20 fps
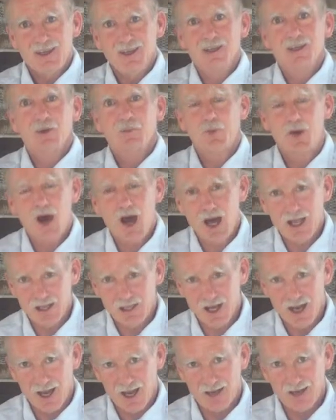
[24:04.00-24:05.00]
in the
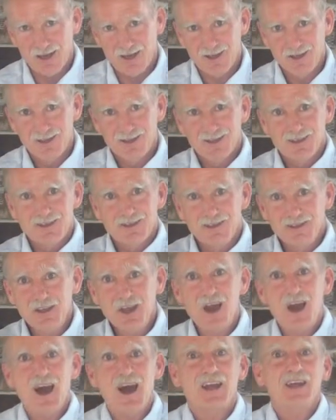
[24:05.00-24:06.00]
potluck,
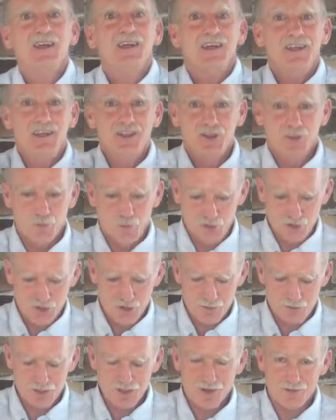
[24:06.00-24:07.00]
not in the
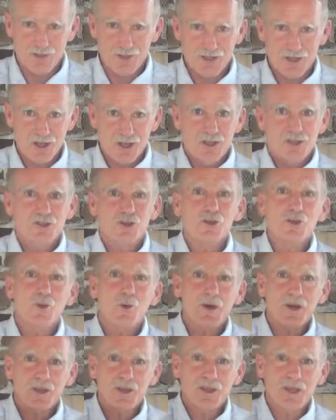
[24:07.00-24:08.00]
worship service. So you
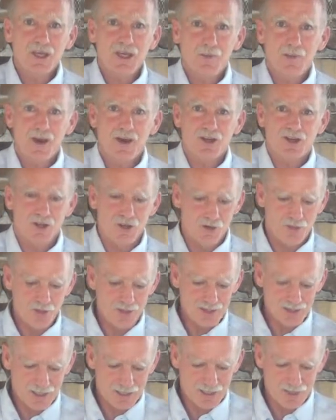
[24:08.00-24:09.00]
want to think about
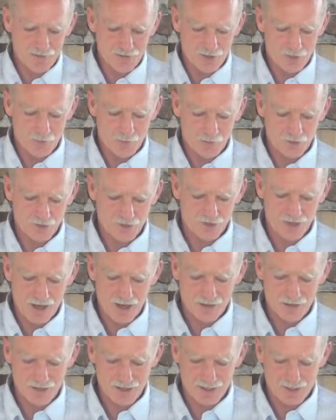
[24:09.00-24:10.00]
things like even the
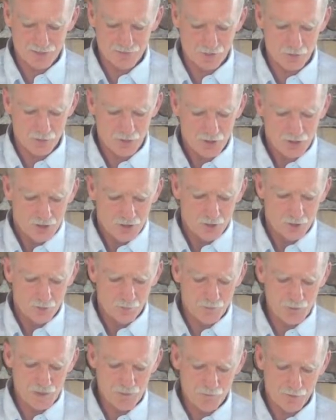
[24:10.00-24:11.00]
personalities of
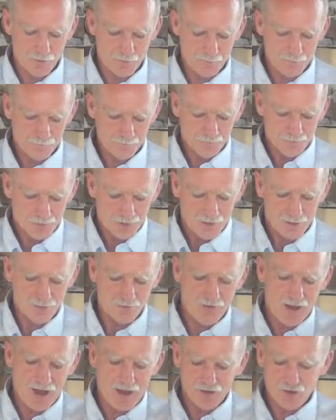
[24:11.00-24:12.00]
your people,
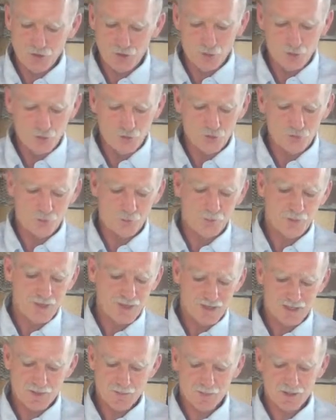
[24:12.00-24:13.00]
values or
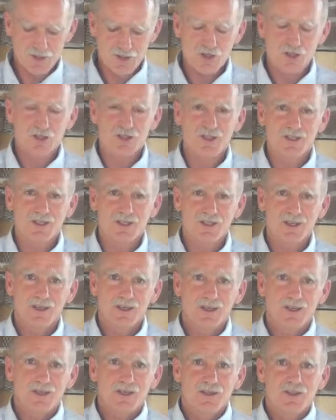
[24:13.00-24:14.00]
predispositions.
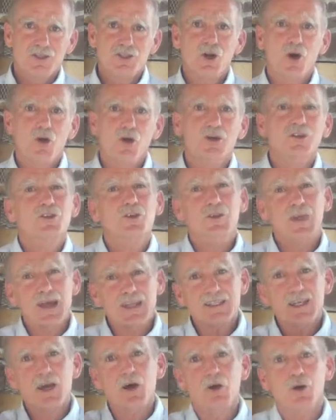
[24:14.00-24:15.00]
So
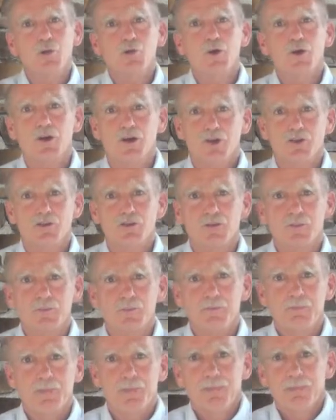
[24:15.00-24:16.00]
that's how it
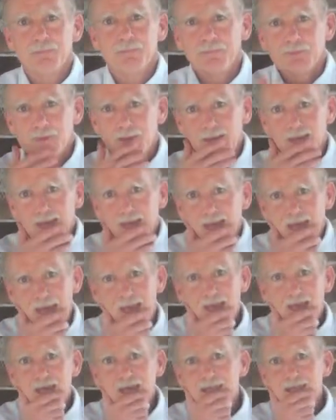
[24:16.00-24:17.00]
works.
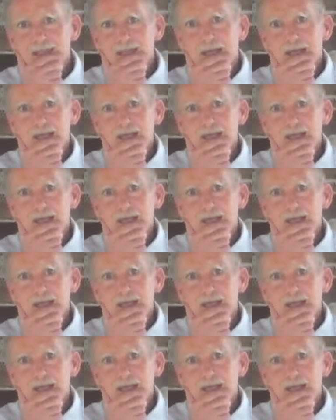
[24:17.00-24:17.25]
And